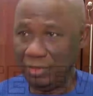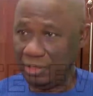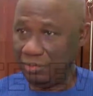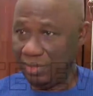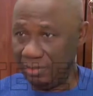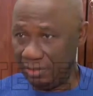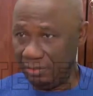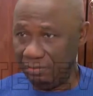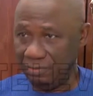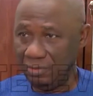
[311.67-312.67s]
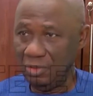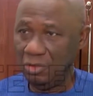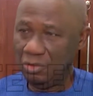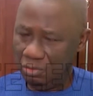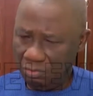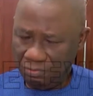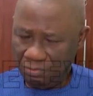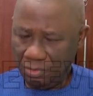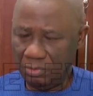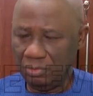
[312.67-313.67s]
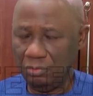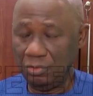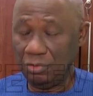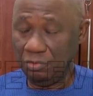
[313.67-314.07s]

expensive. So we've